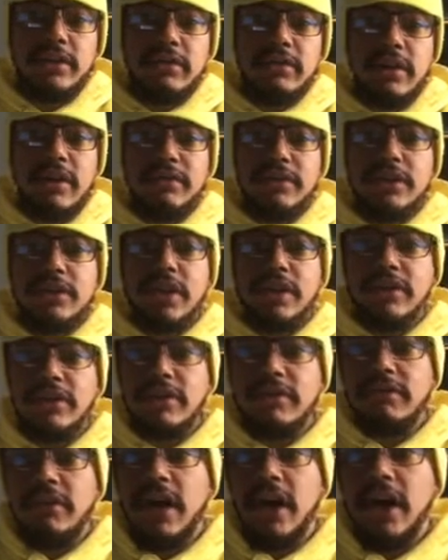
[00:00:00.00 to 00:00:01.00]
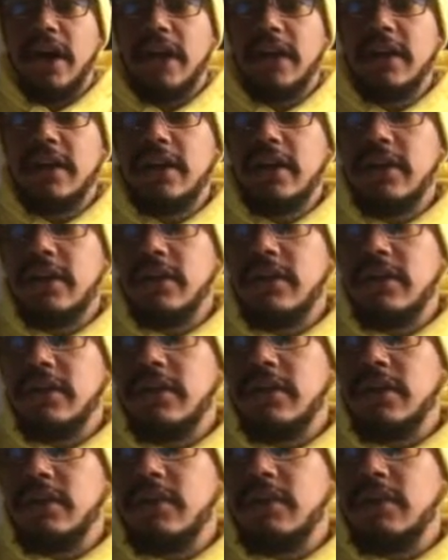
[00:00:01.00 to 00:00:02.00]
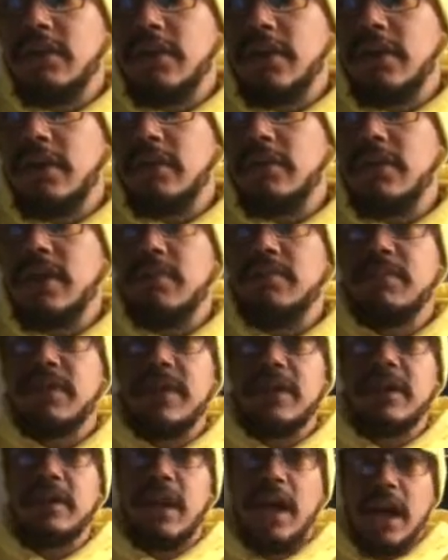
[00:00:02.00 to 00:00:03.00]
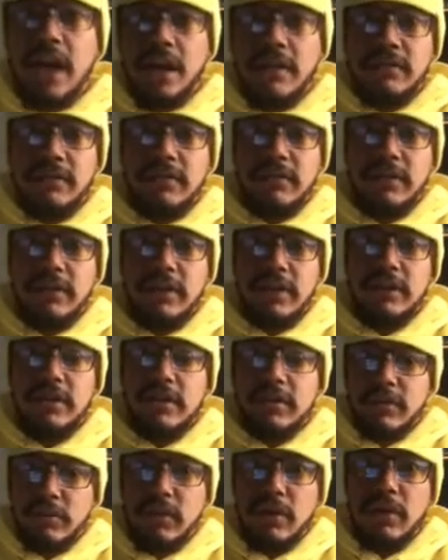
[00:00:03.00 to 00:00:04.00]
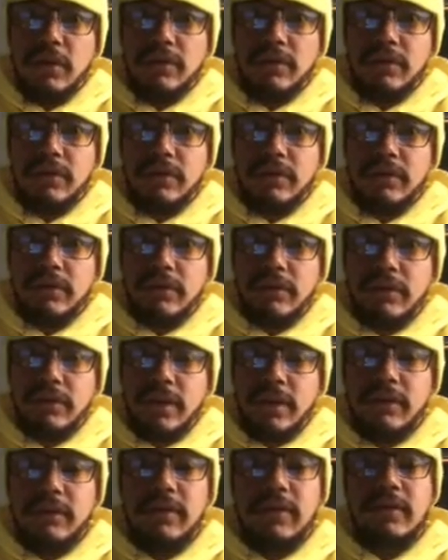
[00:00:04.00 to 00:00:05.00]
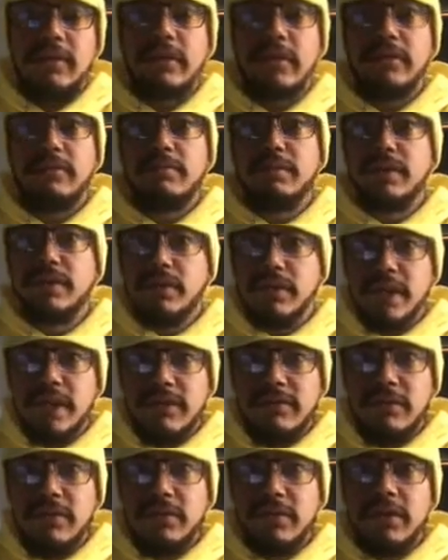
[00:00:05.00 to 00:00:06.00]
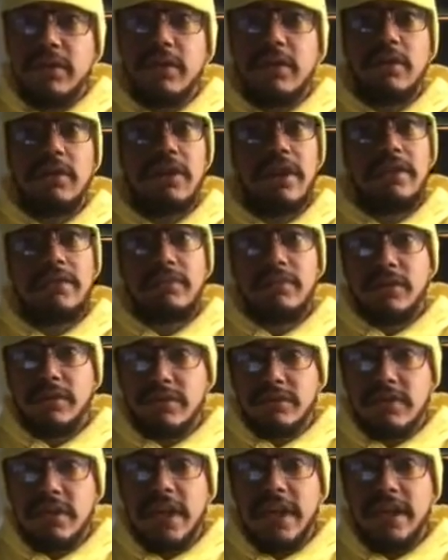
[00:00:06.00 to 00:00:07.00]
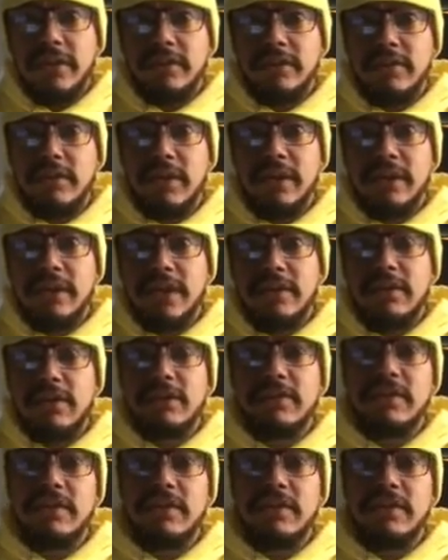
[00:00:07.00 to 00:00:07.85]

to ever justify their, them being alive in this world. Okay? Either as pure evil or as their slaves. Right? Evil